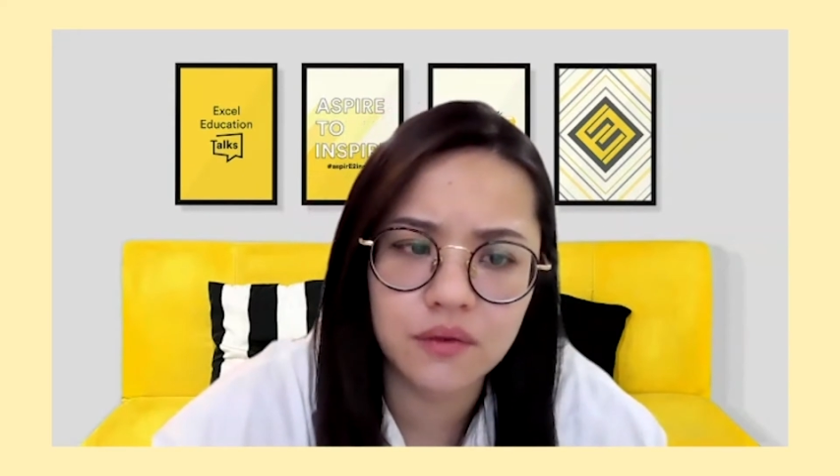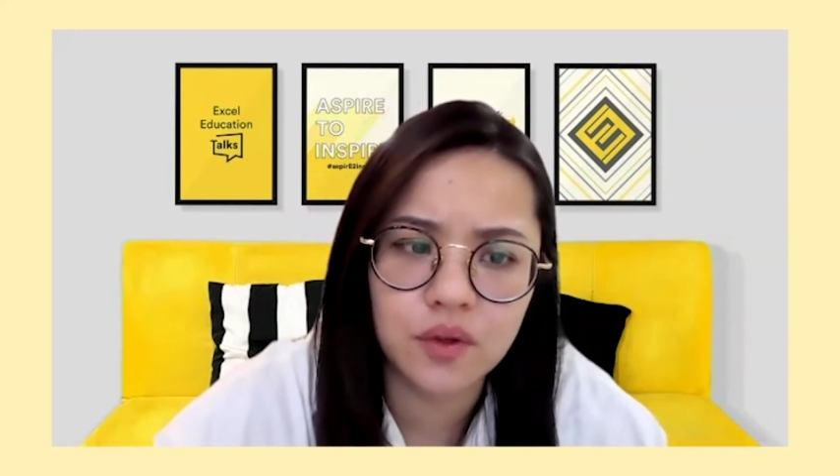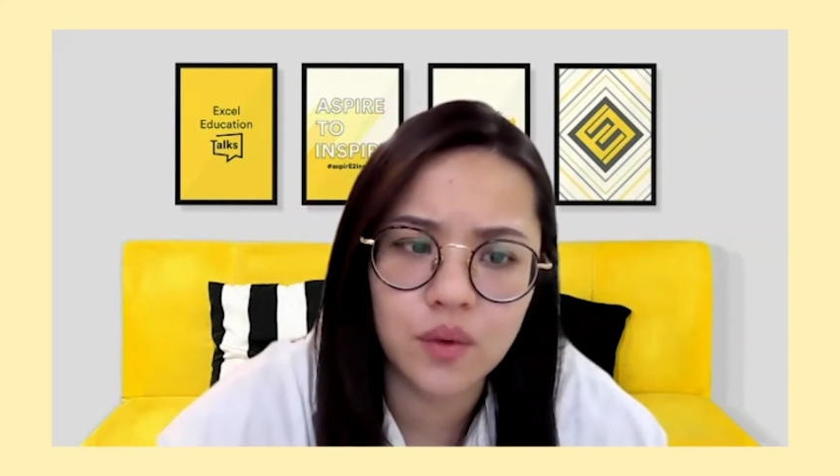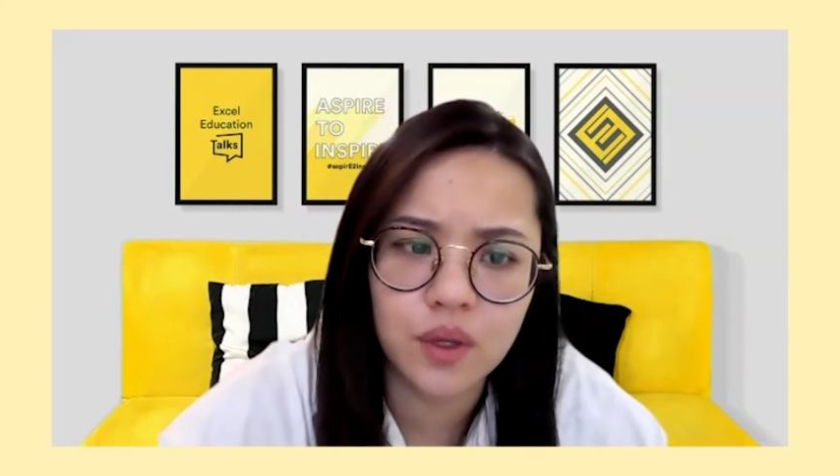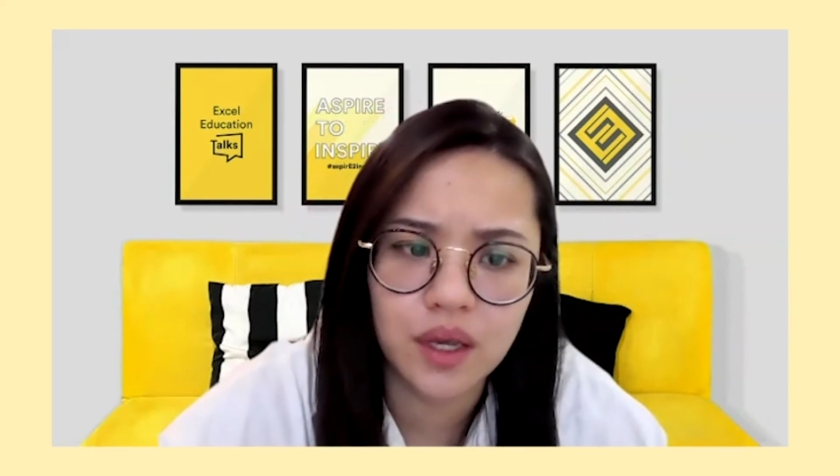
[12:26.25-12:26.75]

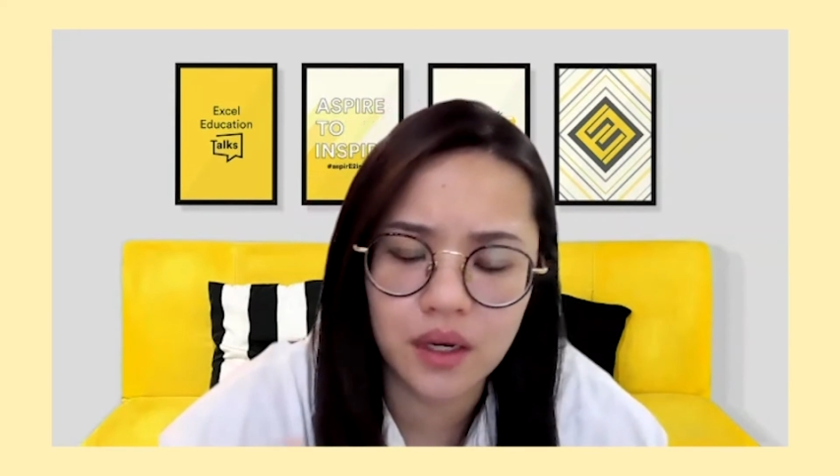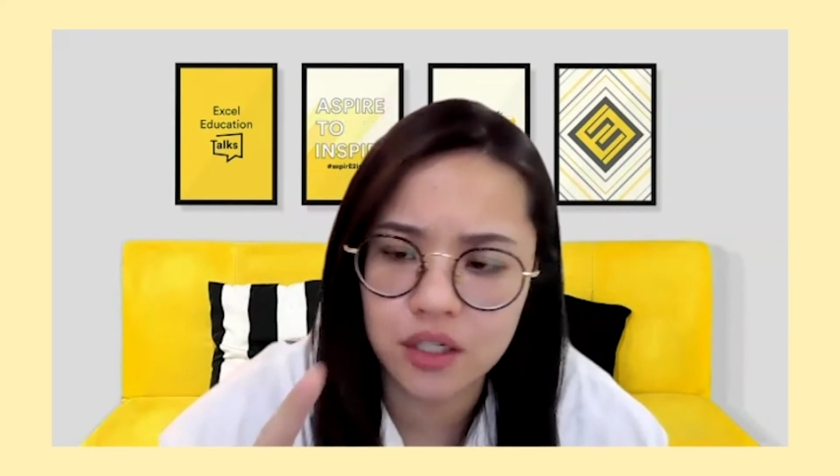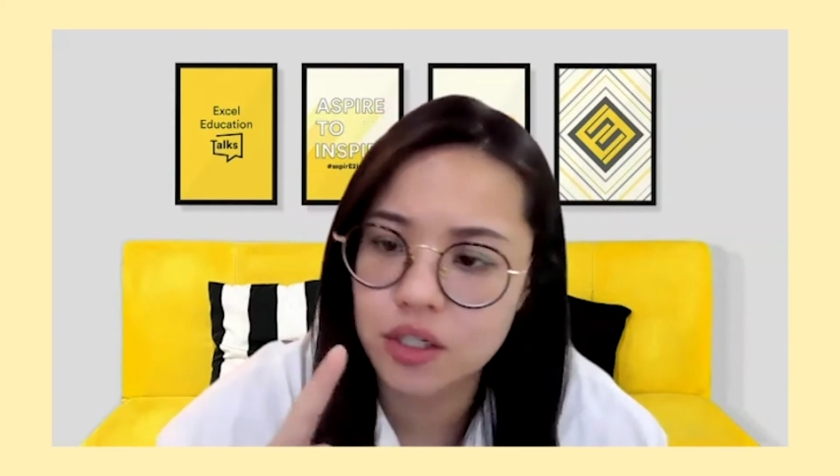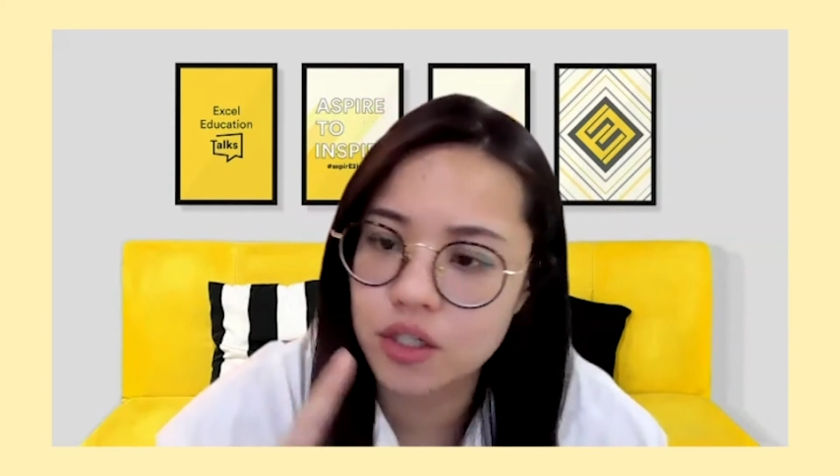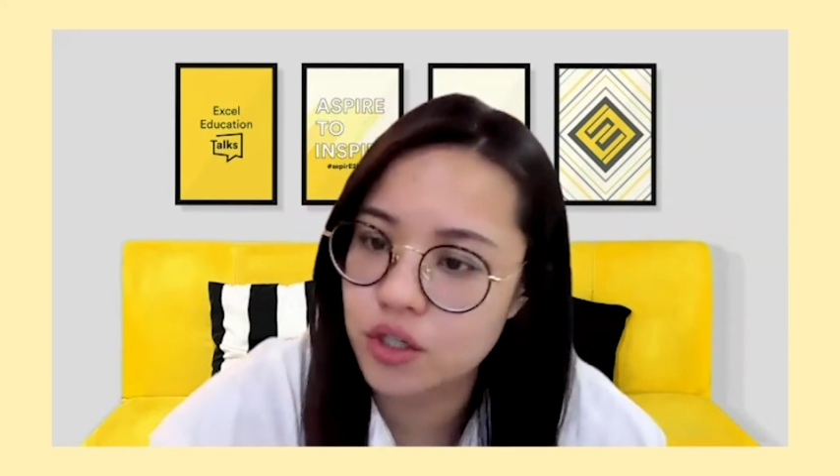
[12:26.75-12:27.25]
you can
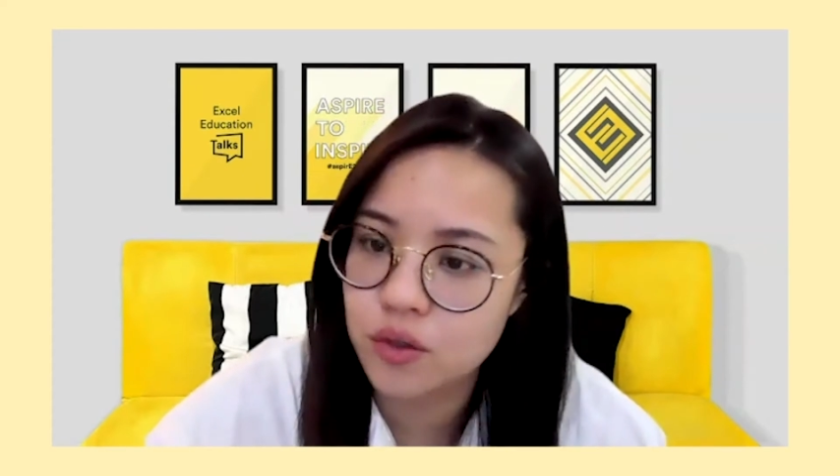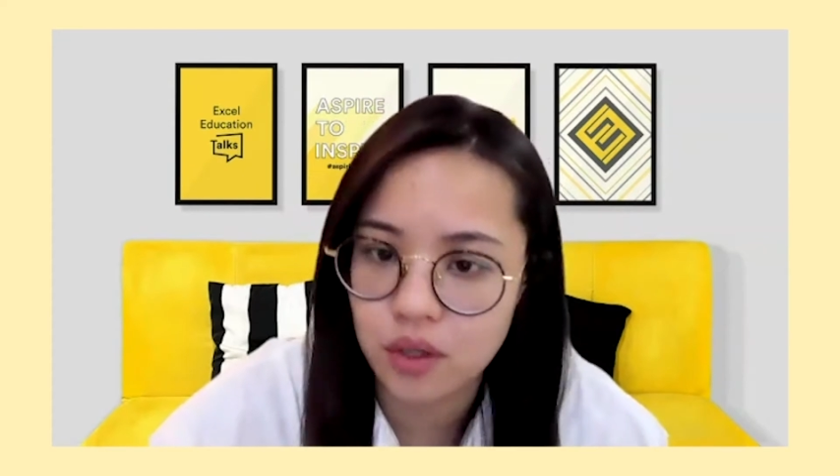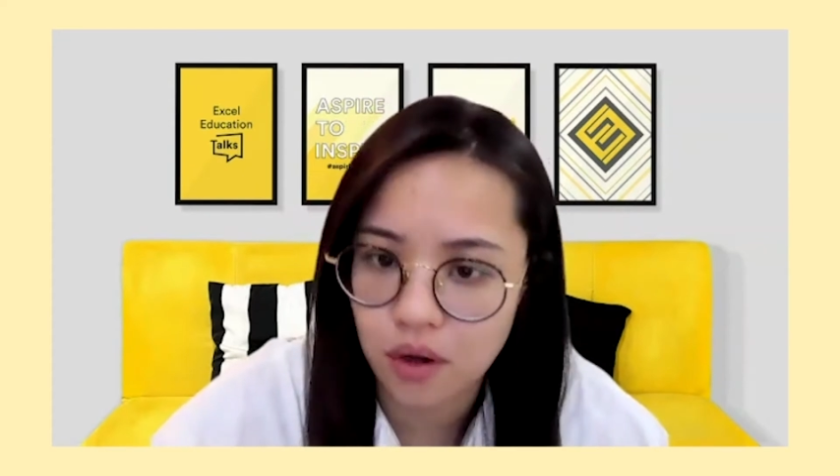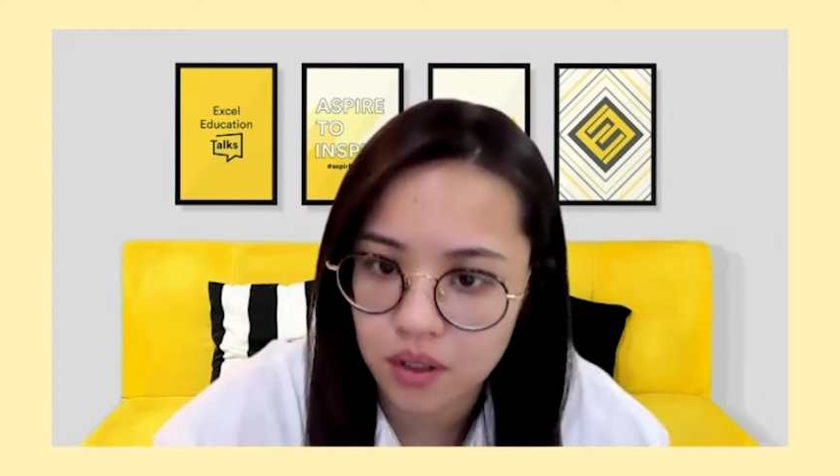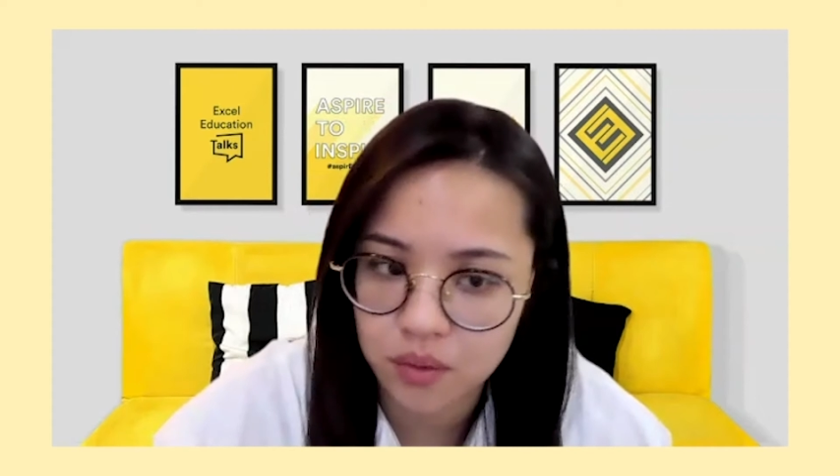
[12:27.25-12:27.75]
actually choose the
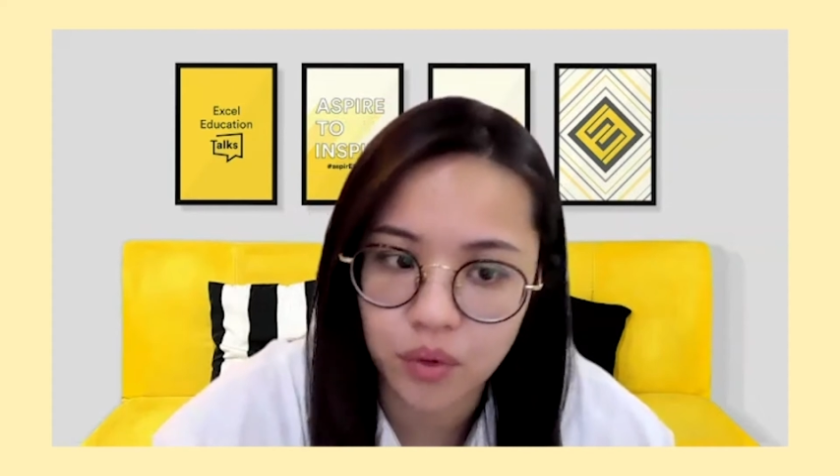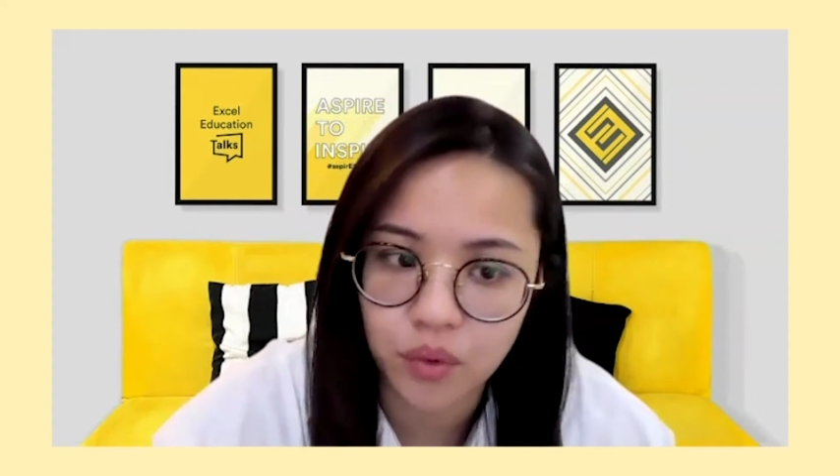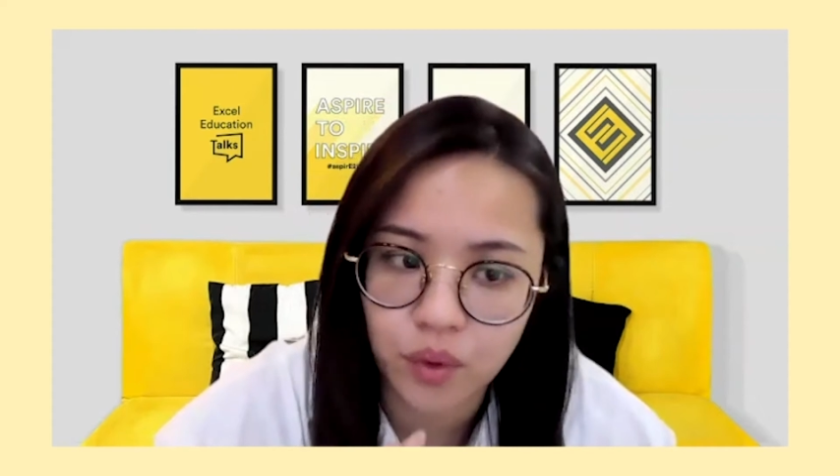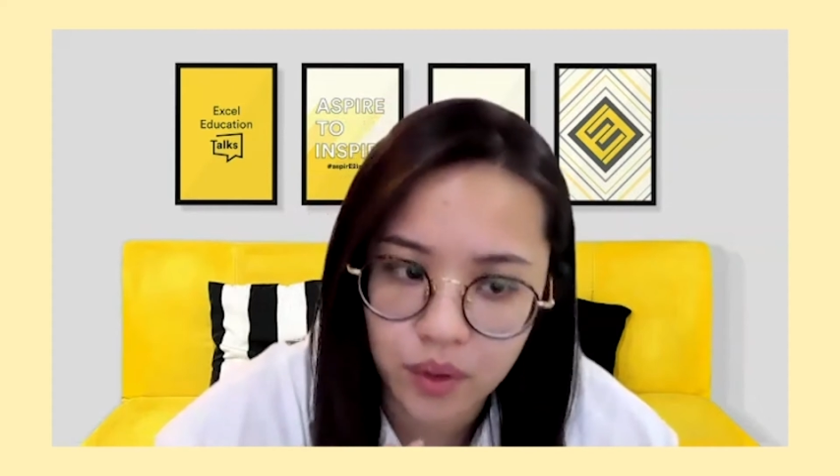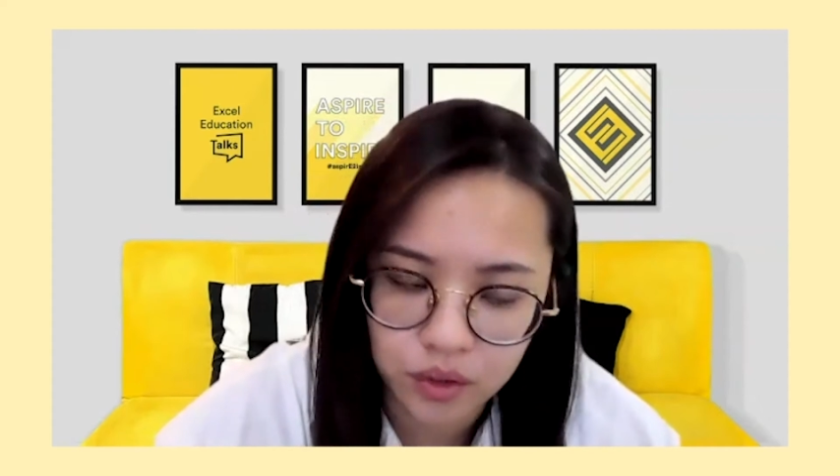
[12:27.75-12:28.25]
hospital
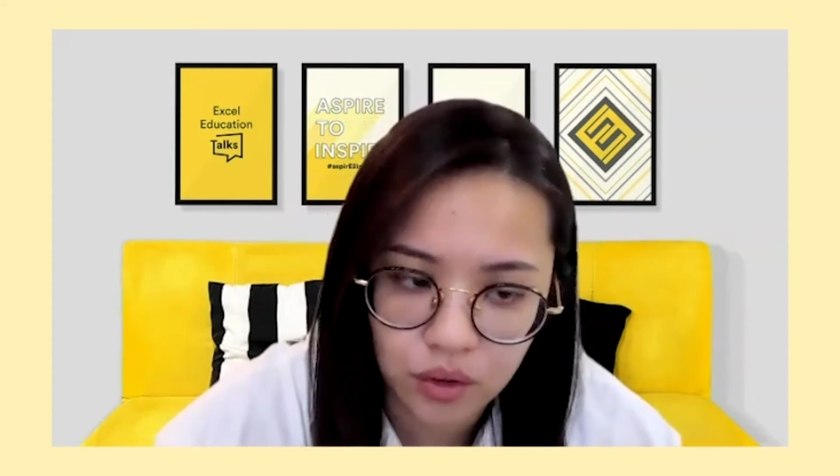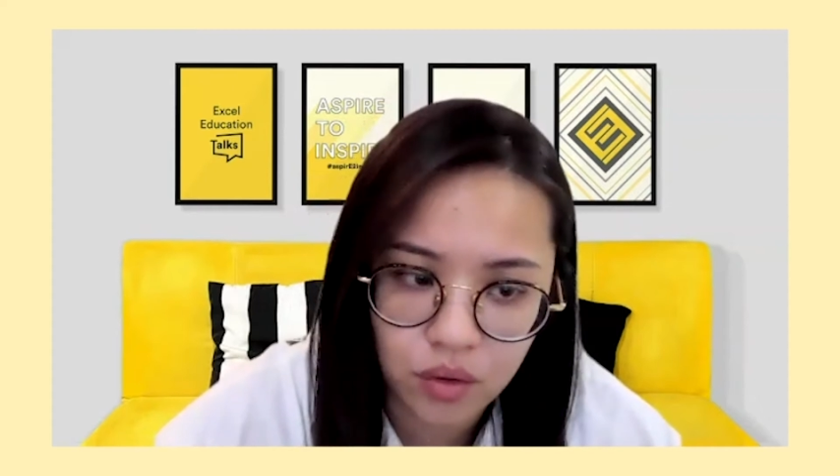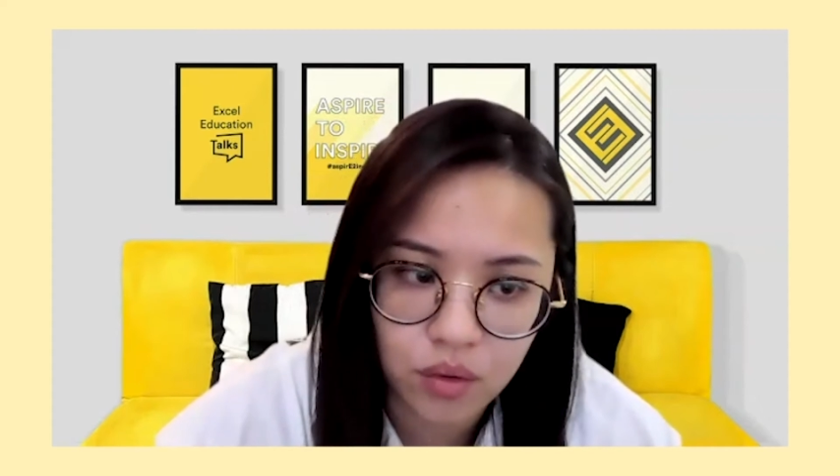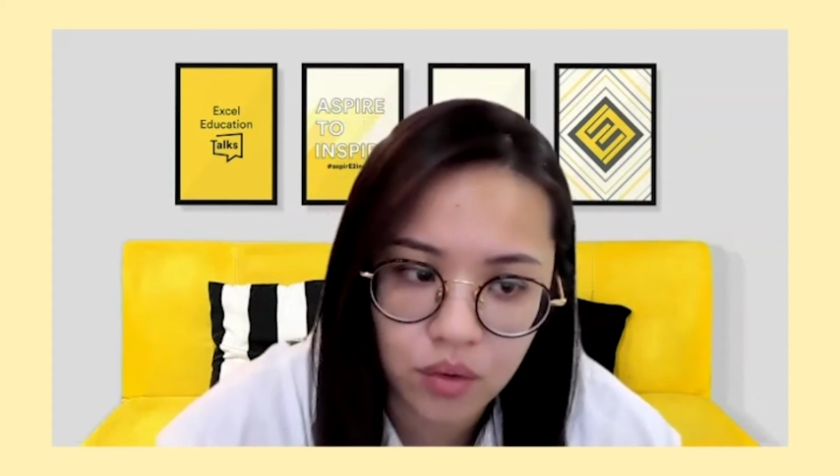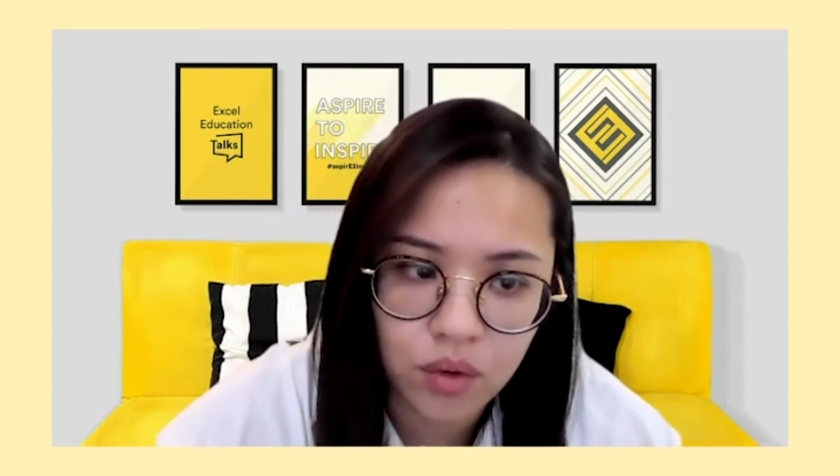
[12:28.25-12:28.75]
you want to go.